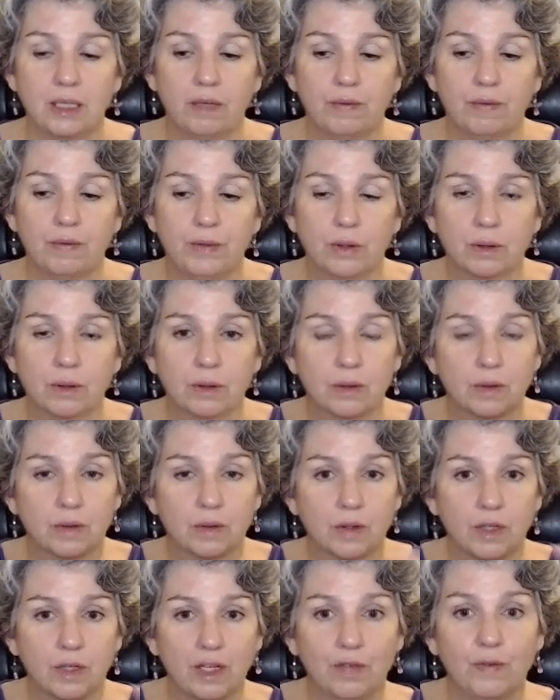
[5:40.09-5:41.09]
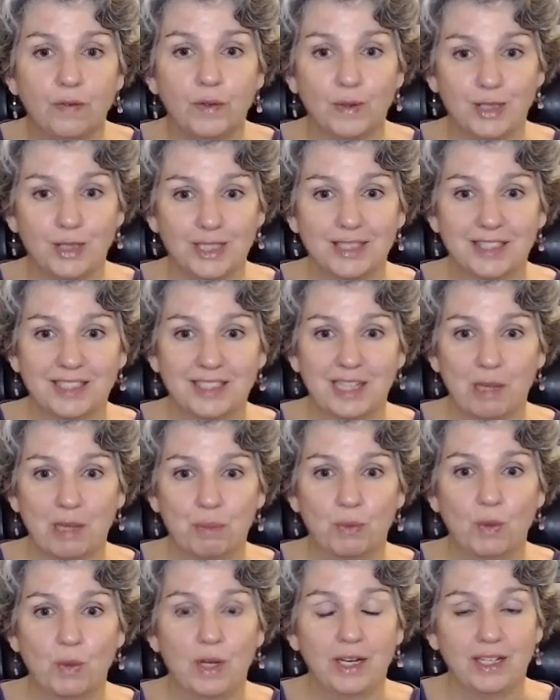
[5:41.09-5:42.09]
if you did
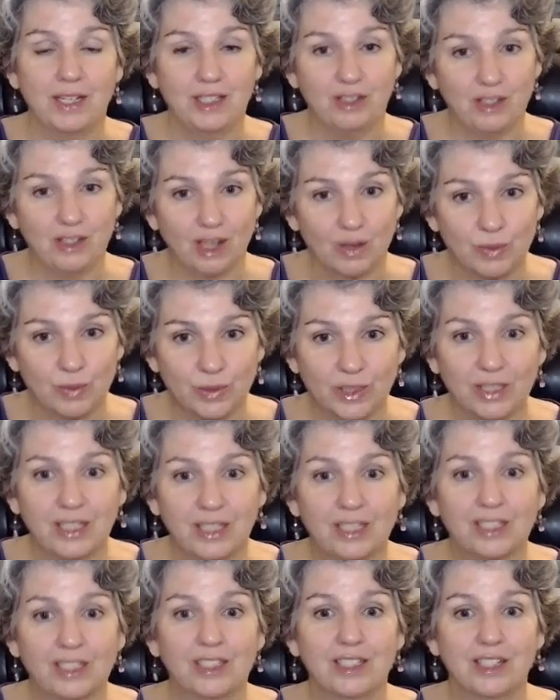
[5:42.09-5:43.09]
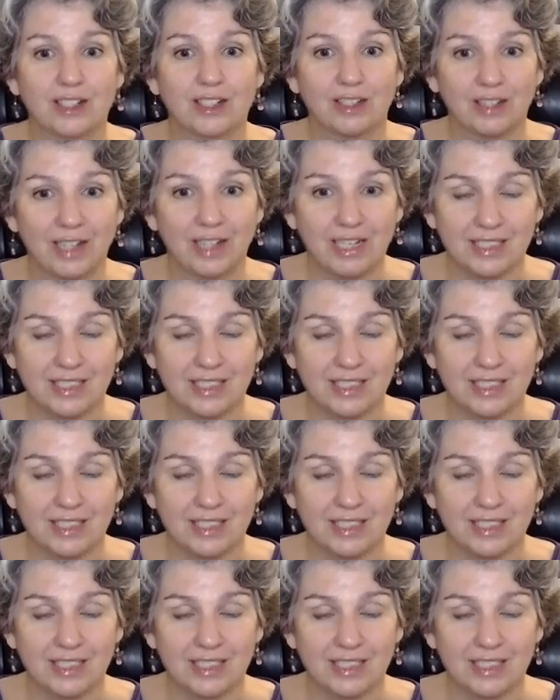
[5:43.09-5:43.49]
step one and you got really clear